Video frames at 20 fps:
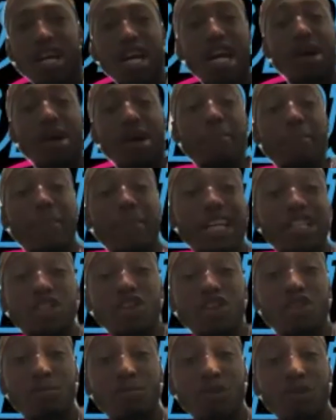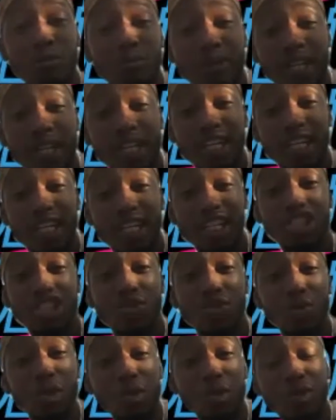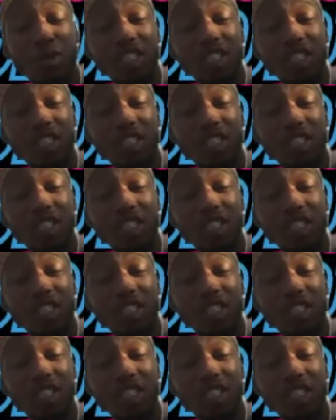Metro Boomin and 21